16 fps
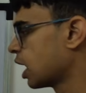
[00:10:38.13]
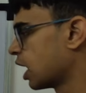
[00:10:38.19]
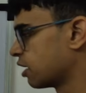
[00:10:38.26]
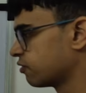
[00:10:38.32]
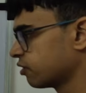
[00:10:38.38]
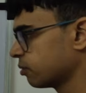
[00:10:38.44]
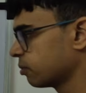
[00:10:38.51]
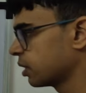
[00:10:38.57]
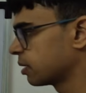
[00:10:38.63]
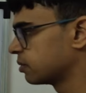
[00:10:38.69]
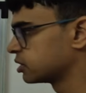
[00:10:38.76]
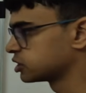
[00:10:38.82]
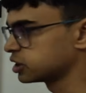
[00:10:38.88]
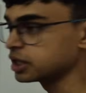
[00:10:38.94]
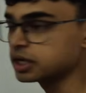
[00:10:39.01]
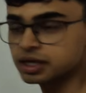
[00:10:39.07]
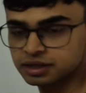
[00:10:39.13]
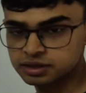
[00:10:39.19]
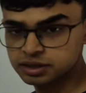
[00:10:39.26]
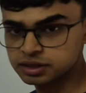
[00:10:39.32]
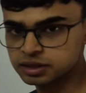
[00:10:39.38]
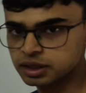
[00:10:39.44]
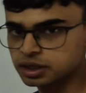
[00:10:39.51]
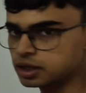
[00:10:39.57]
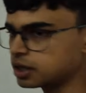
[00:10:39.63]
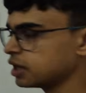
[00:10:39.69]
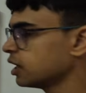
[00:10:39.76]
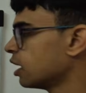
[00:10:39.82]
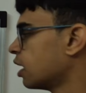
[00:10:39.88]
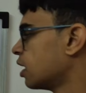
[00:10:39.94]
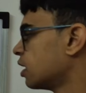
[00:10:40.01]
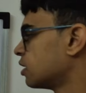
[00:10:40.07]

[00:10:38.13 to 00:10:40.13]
are from chemistry consistently,